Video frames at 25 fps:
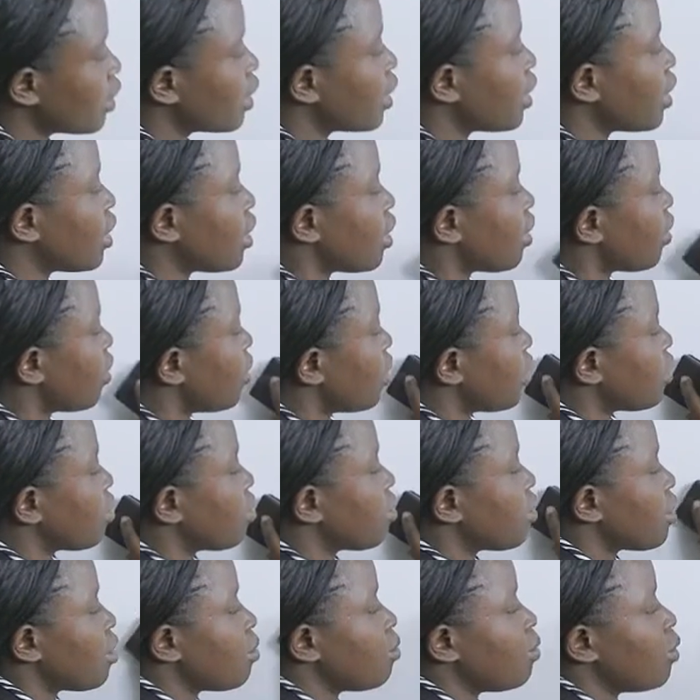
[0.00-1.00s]
Another
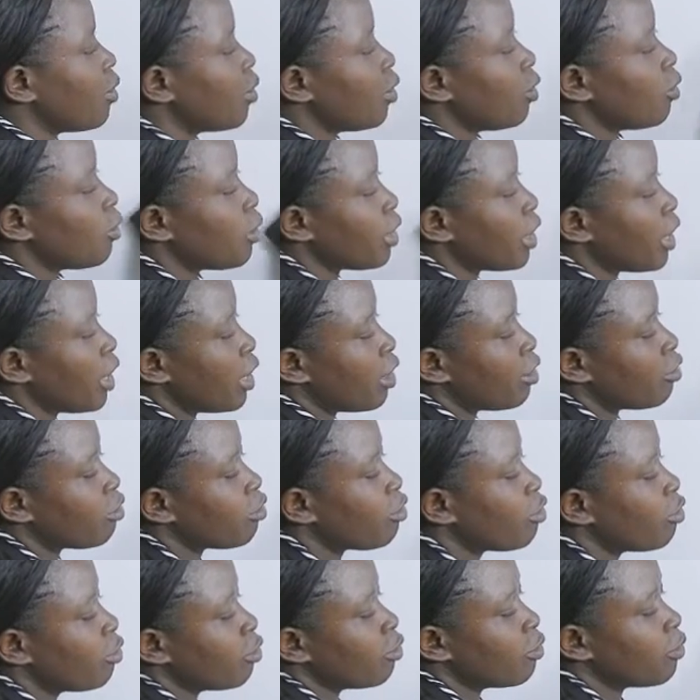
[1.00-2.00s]
example we
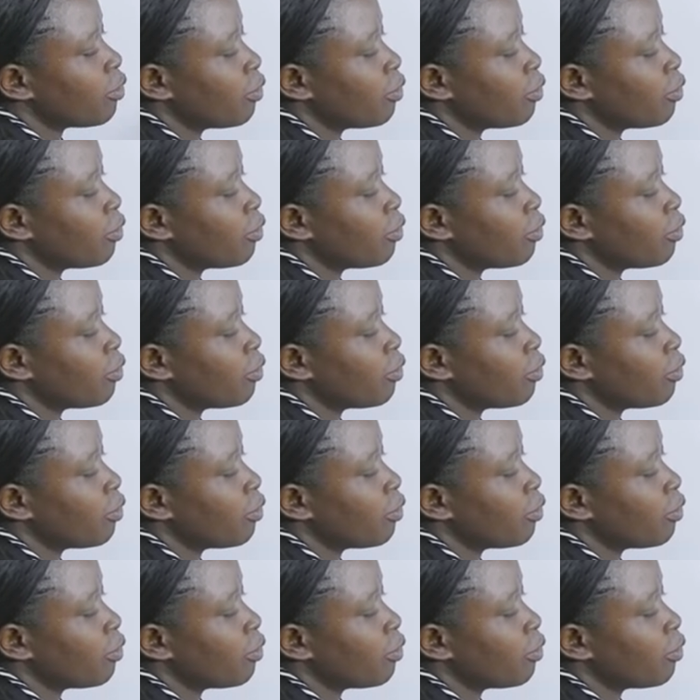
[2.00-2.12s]
have